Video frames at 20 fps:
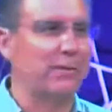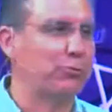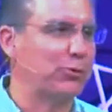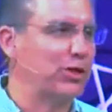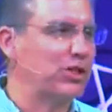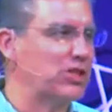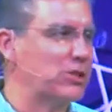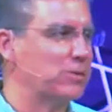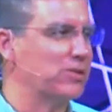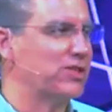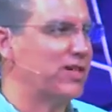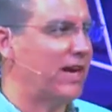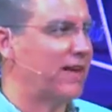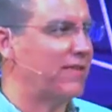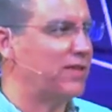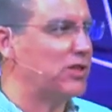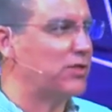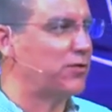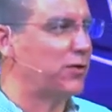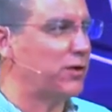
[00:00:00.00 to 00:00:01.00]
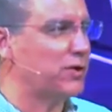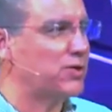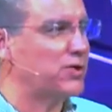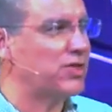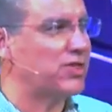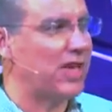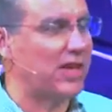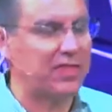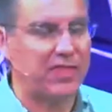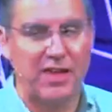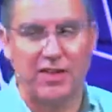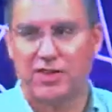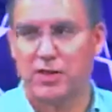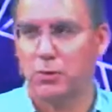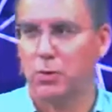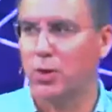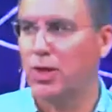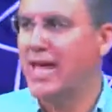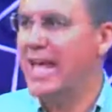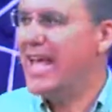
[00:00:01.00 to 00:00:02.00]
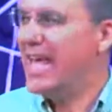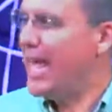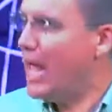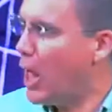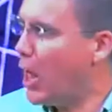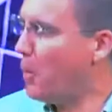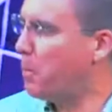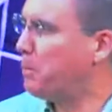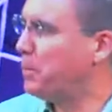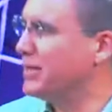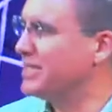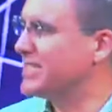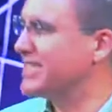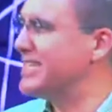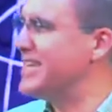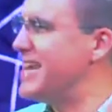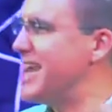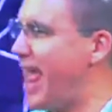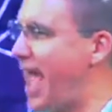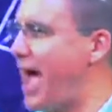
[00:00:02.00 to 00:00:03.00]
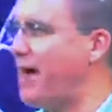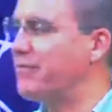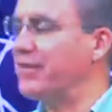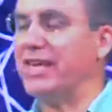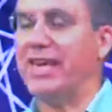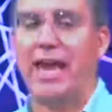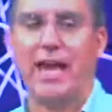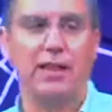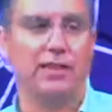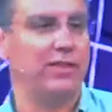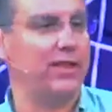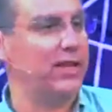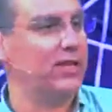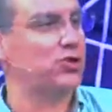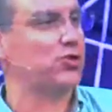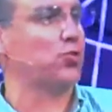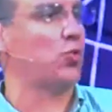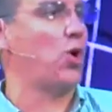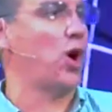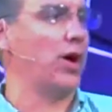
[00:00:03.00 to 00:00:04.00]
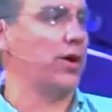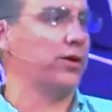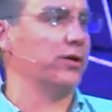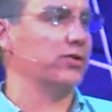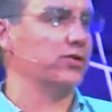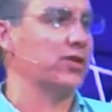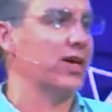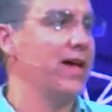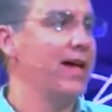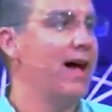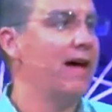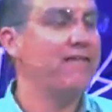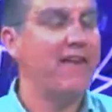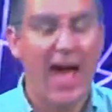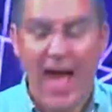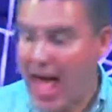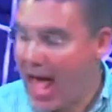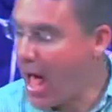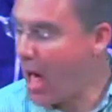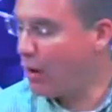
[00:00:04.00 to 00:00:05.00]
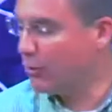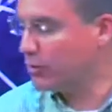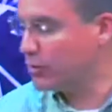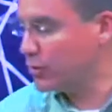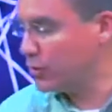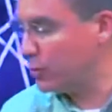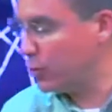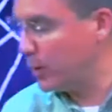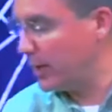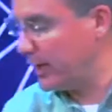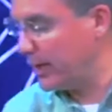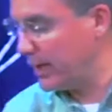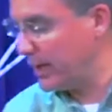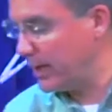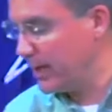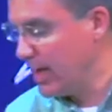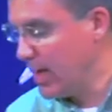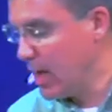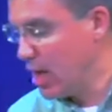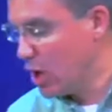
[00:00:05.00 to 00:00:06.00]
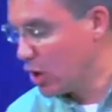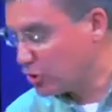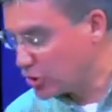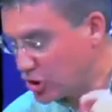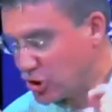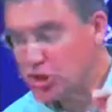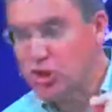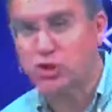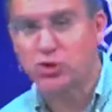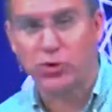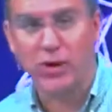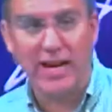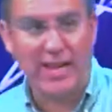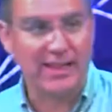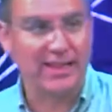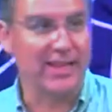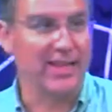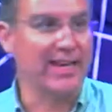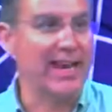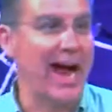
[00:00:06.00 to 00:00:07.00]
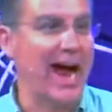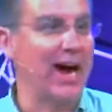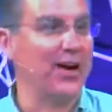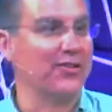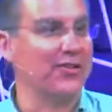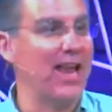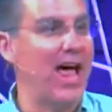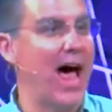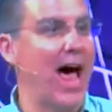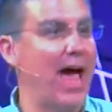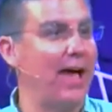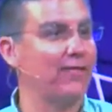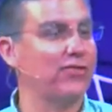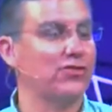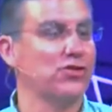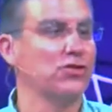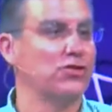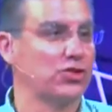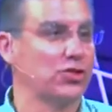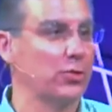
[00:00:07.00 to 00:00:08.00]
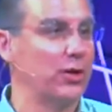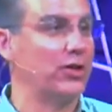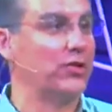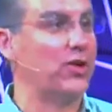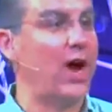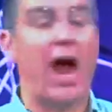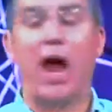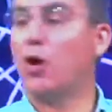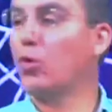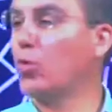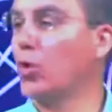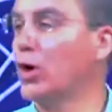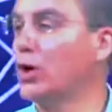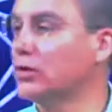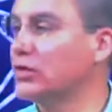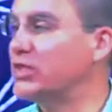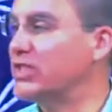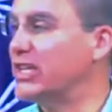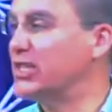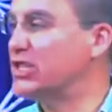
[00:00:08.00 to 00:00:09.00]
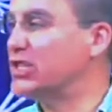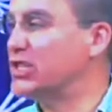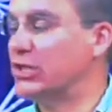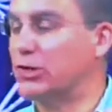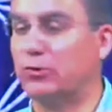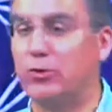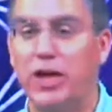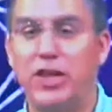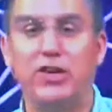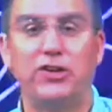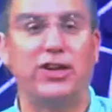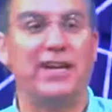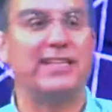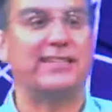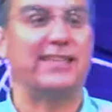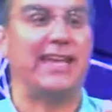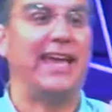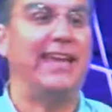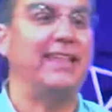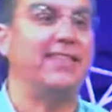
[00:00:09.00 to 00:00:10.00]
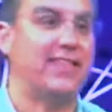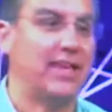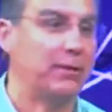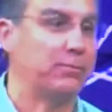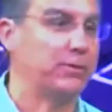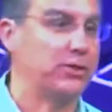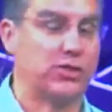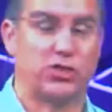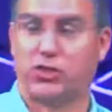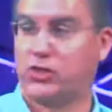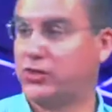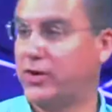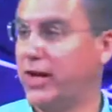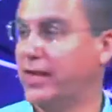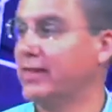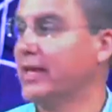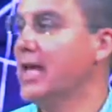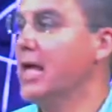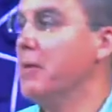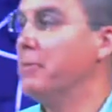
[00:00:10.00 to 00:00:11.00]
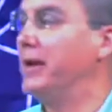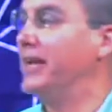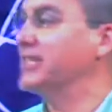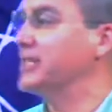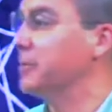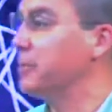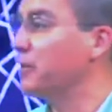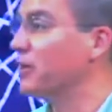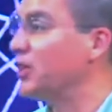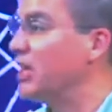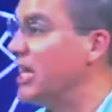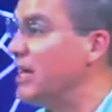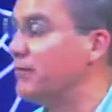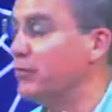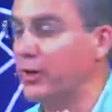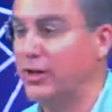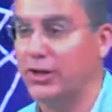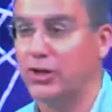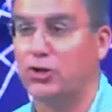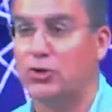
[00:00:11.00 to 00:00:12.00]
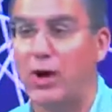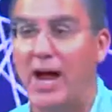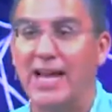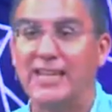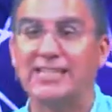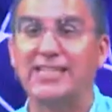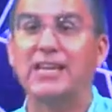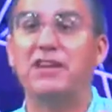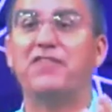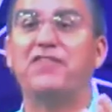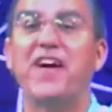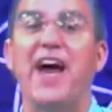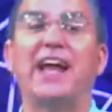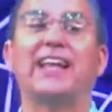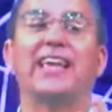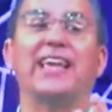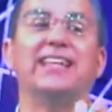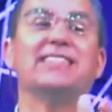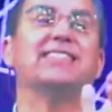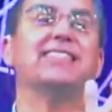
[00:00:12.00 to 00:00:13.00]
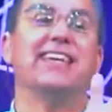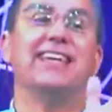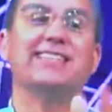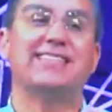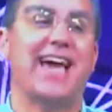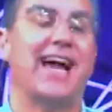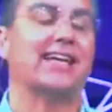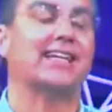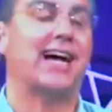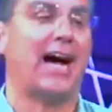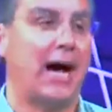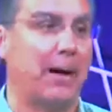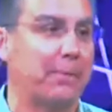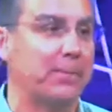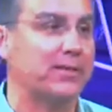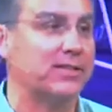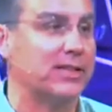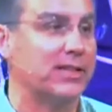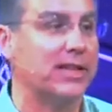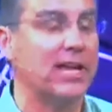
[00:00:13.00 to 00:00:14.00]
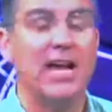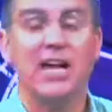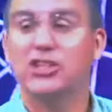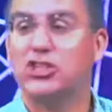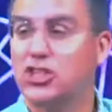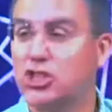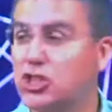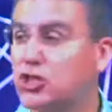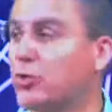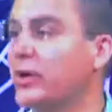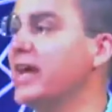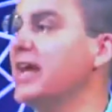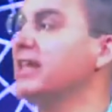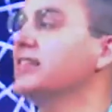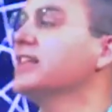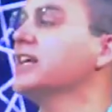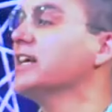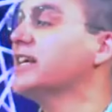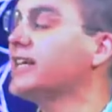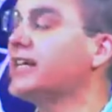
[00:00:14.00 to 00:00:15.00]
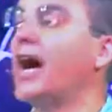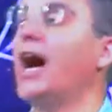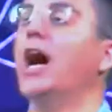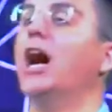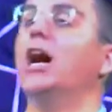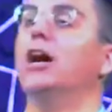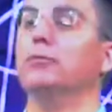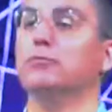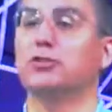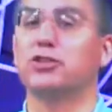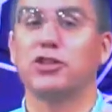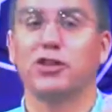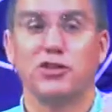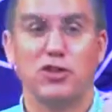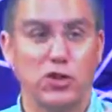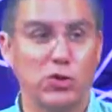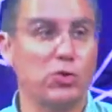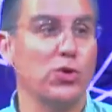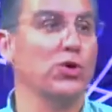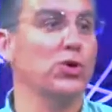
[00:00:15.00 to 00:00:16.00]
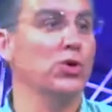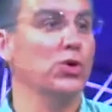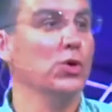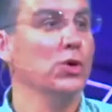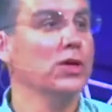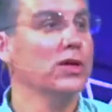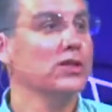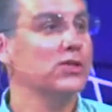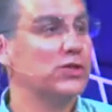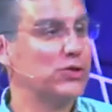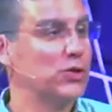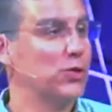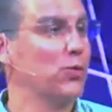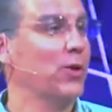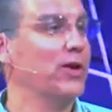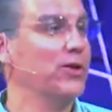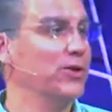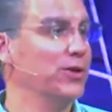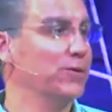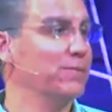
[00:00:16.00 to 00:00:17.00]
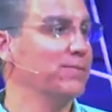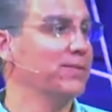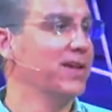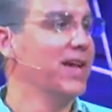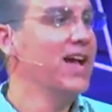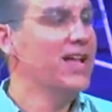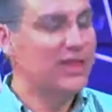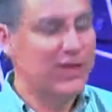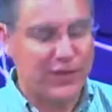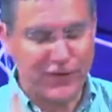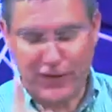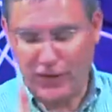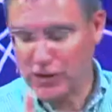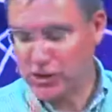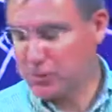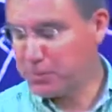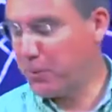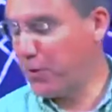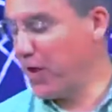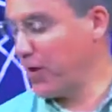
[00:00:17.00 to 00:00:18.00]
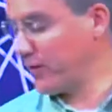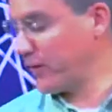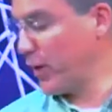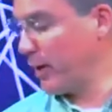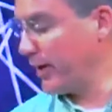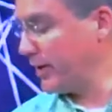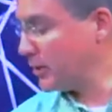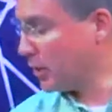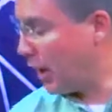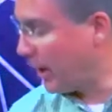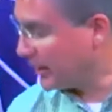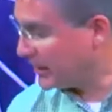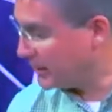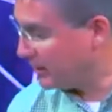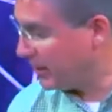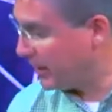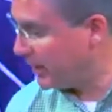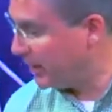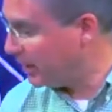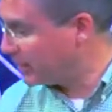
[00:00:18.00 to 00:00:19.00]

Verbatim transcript: principles out of these verses I think that will help us navigate these waters of how do we strengthen our lives through surrender. Our world says surrender is anything but strength, but as a believer in Christ, in fact, it is the exact opposite. Strength comes through surrender. The first thought he talks about here